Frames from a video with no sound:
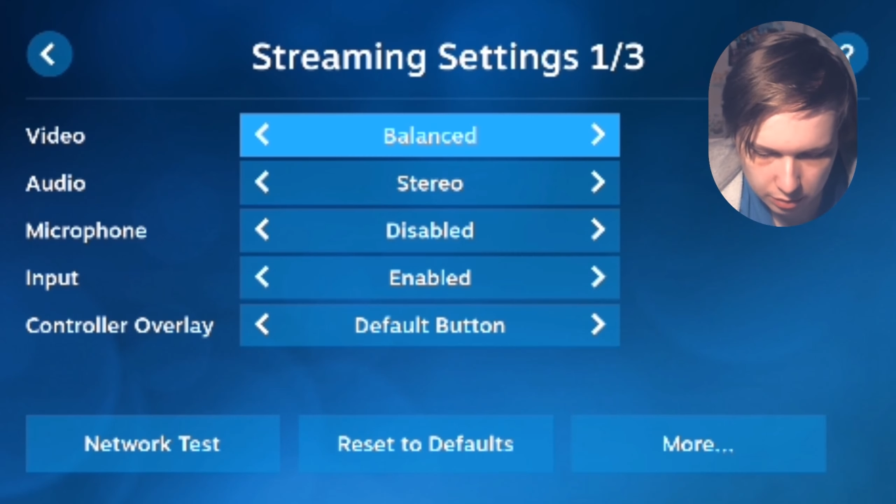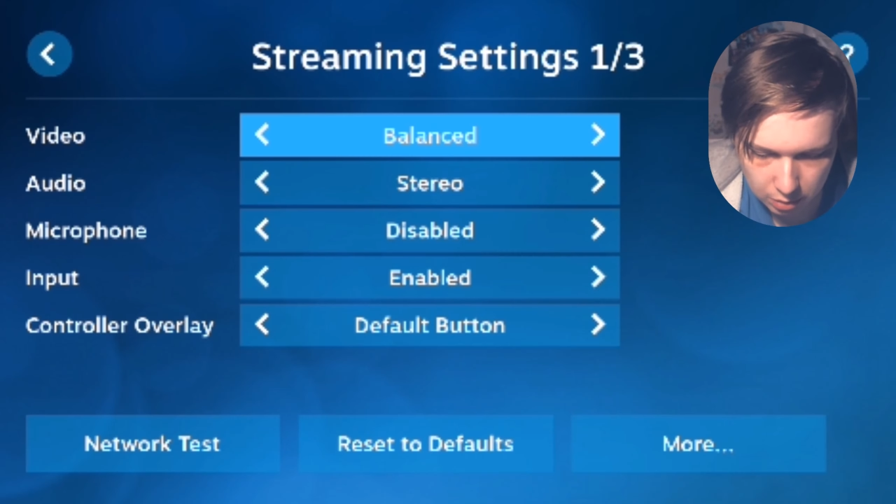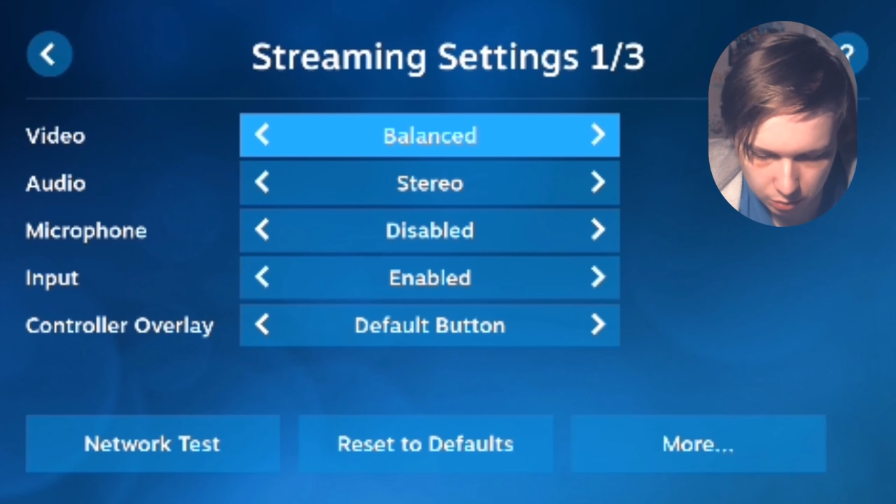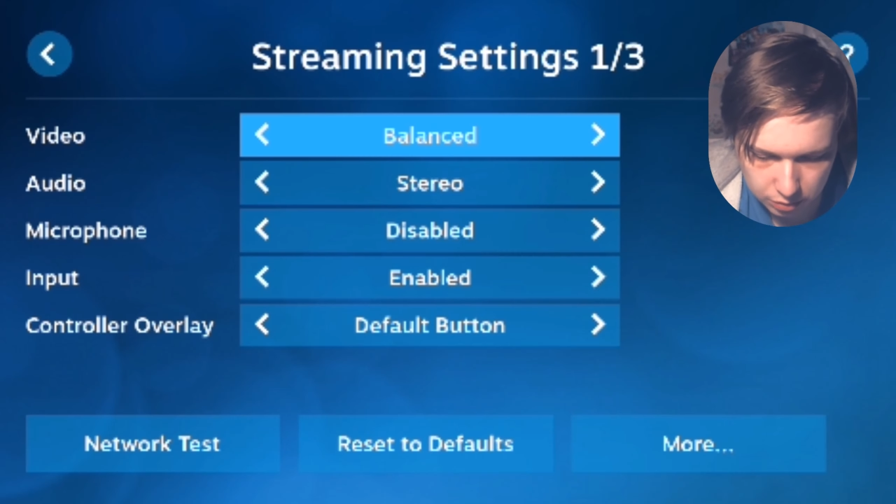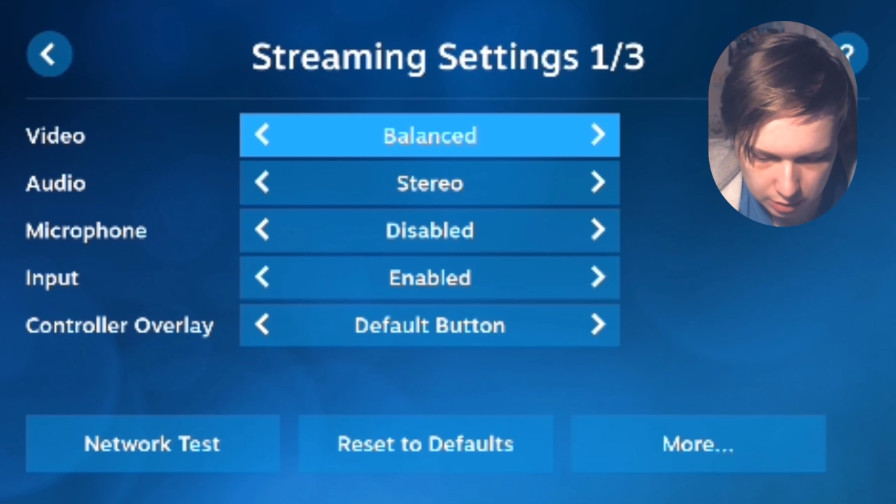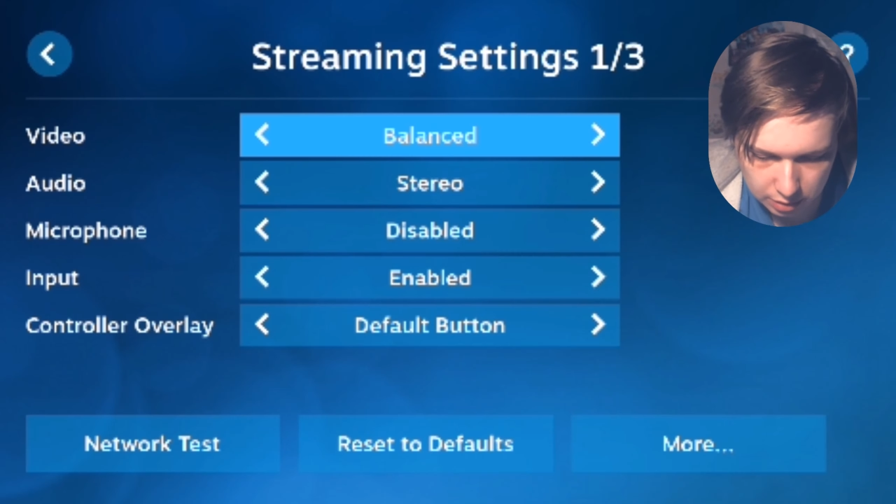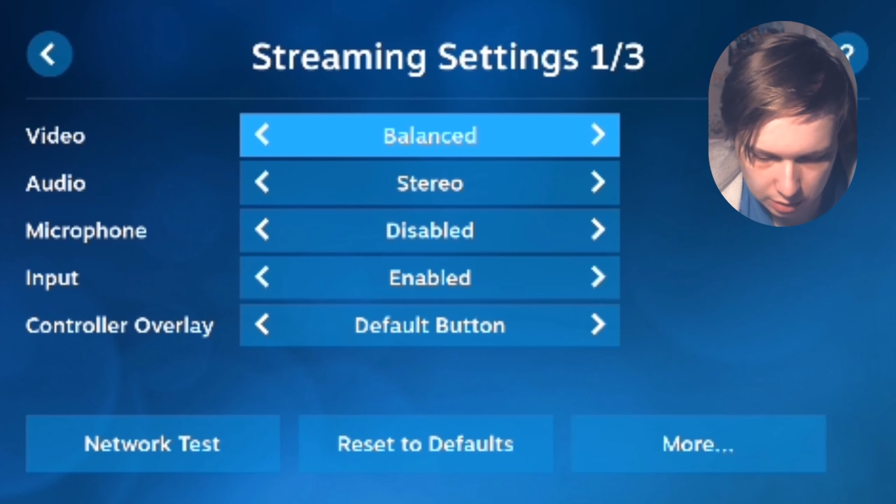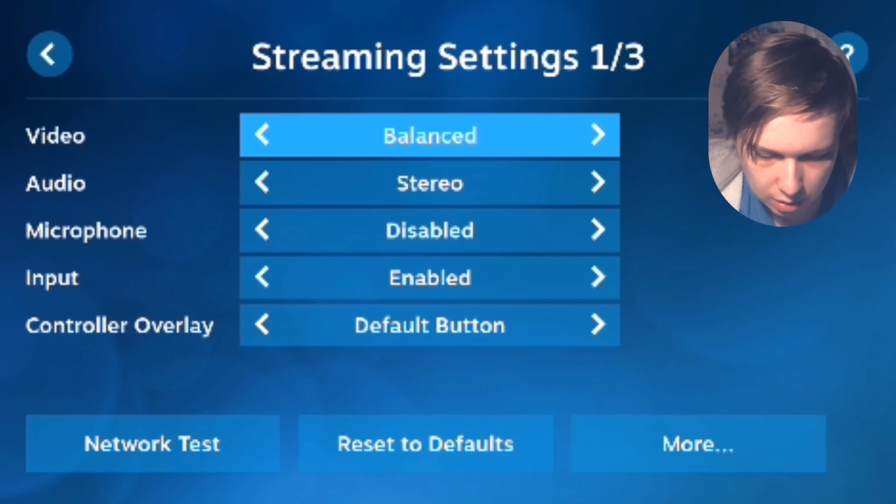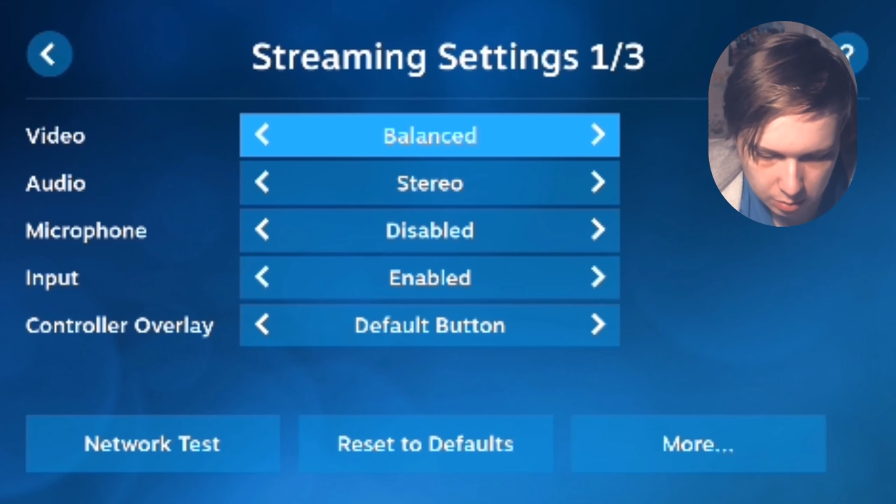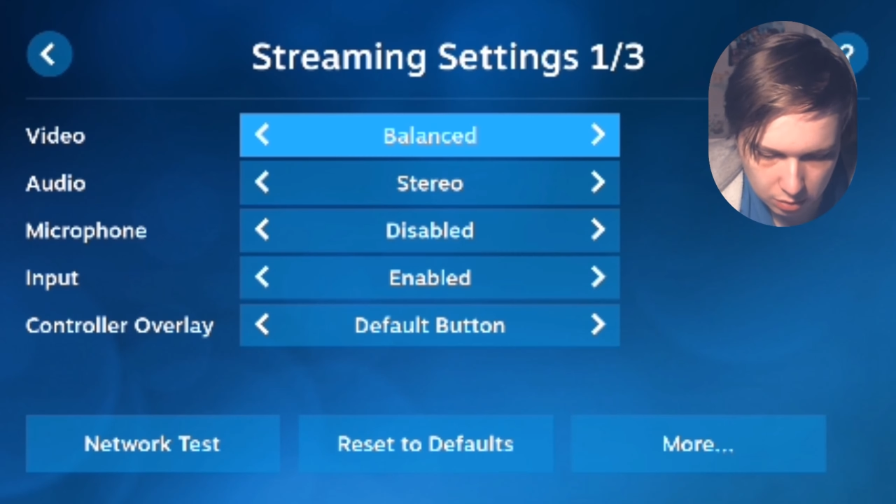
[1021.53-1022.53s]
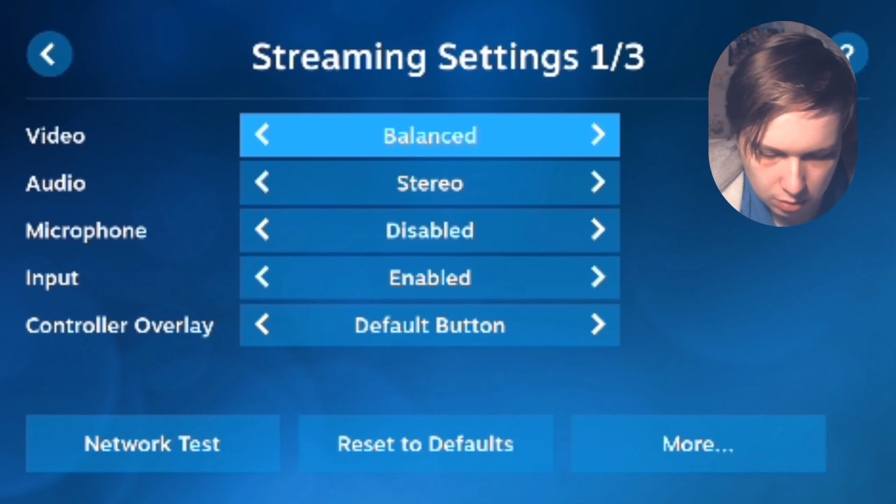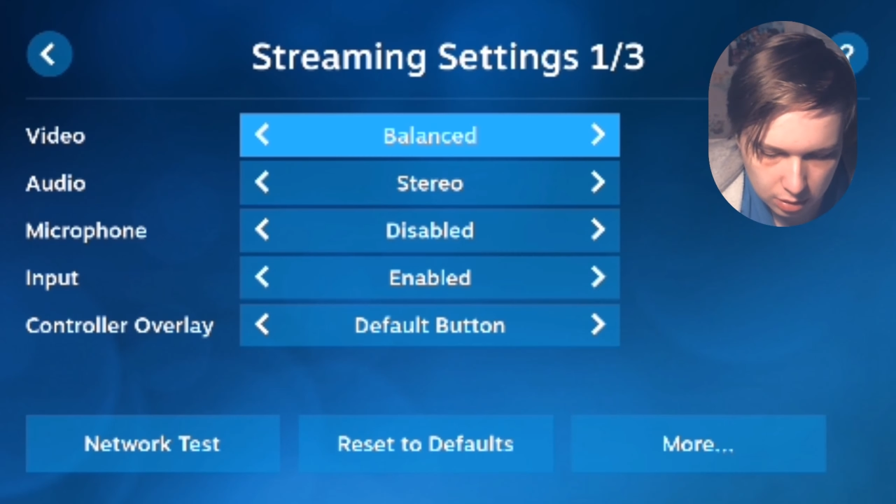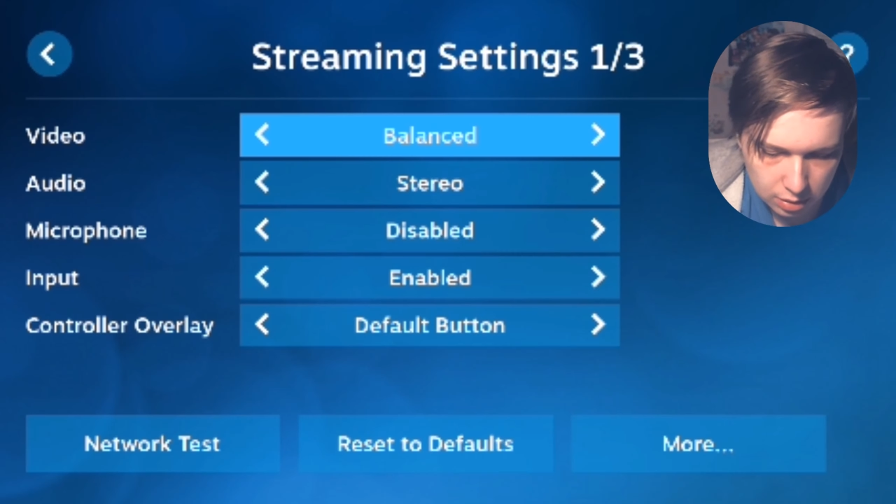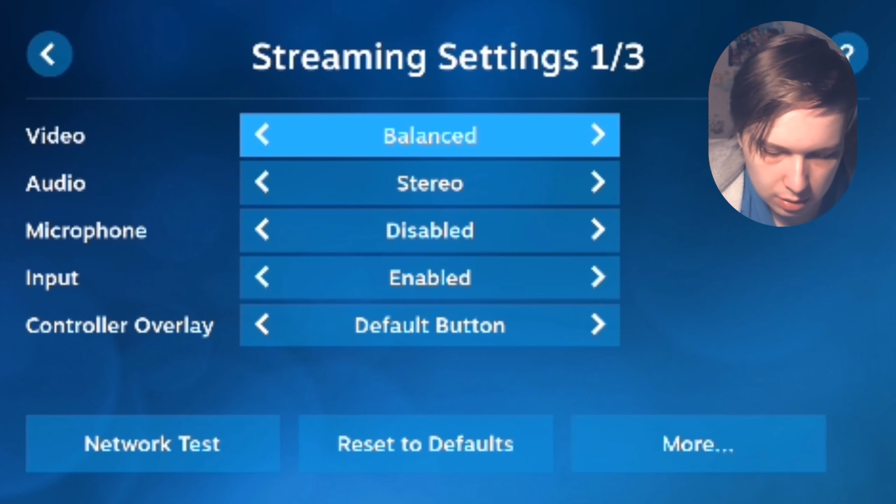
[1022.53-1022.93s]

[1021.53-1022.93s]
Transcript: input enable.